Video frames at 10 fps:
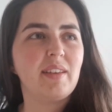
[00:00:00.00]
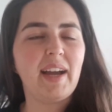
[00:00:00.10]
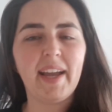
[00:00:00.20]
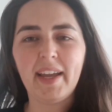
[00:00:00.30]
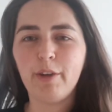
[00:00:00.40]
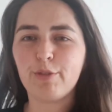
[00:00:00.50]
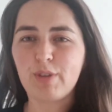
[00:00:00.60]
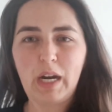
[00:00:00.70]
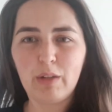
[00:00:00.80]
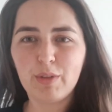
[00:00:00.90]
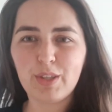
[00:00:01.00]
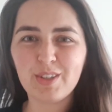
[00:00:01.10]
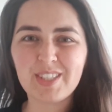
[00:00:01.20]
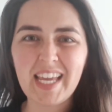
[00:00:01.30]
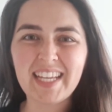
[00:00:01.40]
I kind of struggle with
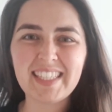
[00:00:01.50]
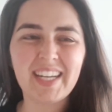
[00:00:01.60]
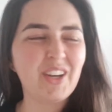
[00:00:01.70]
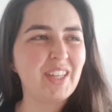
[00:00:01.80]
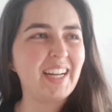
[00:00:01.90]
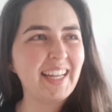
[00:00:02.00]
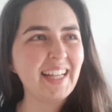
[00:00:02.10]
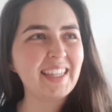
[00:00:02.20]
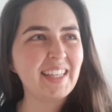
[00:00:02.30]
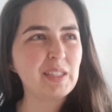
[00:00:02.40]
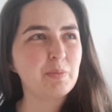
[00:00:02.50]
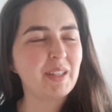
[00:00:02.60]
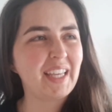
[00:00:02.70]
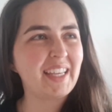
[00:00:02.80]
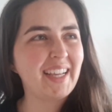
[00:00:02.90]
those things. I know they're little things, but
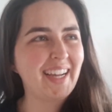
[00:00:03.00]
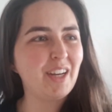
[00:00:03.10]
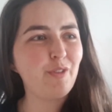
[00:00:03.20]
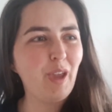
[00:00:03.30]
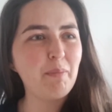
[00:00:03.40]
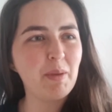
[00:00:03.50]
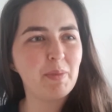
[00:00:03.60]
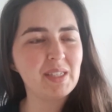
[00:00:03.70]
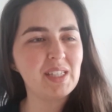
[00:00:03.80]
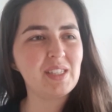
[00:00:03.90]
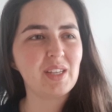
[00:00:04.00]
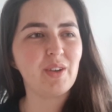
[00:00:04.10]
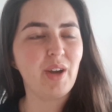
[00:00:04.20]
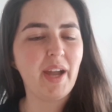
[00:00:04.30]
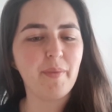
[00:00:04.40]
they kind of keep me busy. So
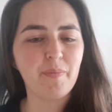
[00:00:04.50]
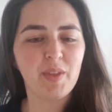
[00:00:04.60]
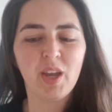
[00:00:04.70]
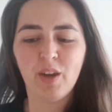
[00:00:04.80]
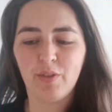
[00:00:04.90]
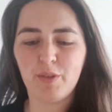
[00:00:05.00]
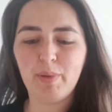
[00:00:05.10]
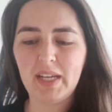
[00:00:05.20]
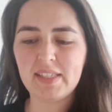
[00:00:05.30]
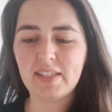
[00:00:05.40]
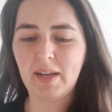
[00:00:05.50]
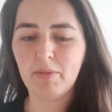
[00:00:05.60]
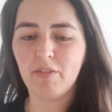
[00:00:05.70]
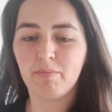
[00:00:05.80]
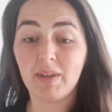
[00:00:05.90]
for the past
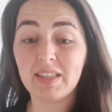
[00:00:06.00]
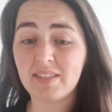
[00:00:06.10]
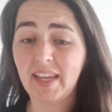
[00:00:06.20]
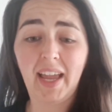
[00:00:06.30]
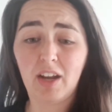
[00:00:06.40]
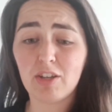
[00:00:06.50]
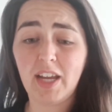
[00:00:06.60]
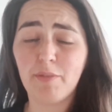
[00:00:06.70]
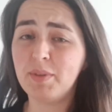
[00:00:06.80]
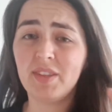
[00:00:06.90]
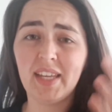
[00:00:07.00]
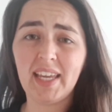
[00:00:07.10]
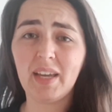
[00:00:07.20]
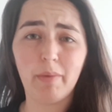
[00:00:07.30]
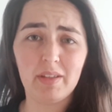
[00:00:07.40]
couple of months, I actually have been
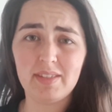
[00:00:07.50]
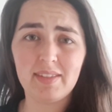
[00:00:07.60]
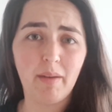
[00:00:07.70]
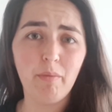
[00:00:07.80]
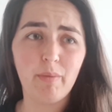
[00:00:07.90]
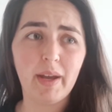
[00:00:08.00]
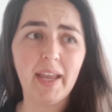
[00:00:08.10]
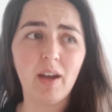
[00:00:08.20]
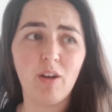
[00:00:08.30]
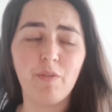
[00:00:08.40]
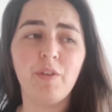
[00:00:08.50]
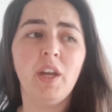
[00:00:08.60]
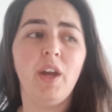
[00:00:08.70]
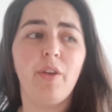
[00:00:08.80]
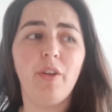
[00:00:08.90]
thinking about some way of
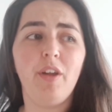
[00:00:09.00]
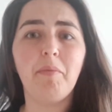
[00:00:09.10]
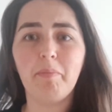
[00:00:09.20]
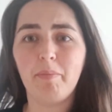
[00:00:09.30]
not